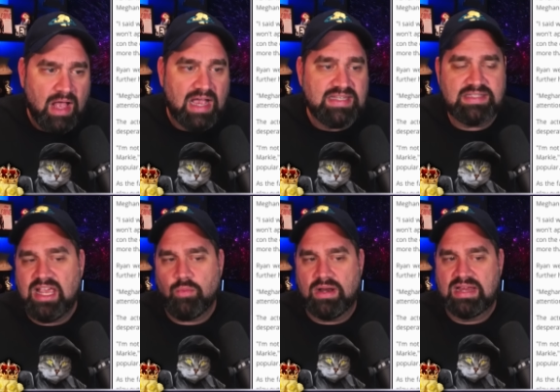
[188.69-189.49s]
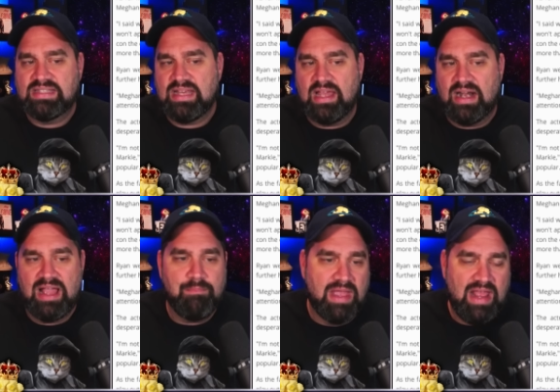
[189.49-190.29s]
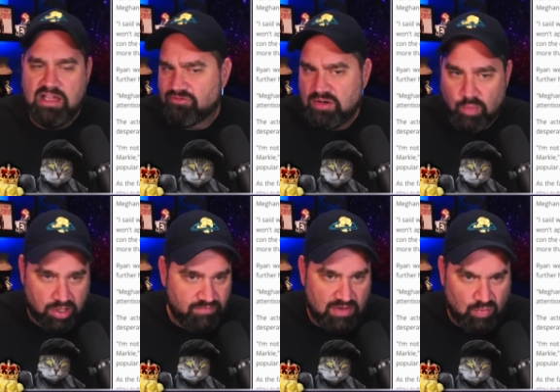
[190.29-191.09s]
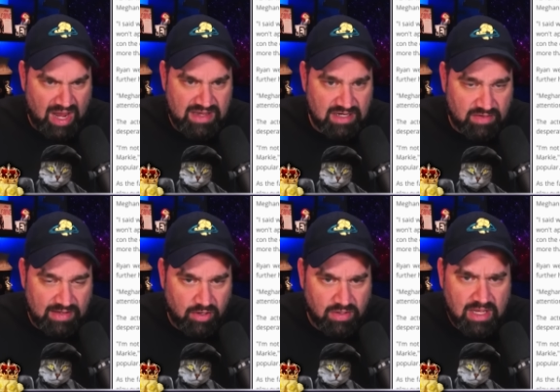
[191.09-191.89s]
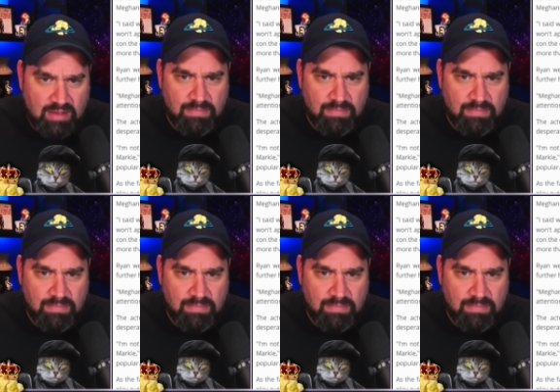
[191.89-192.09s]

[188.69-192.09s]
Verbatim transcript: "I said what I said, and I meant every word of it," Ryan declared.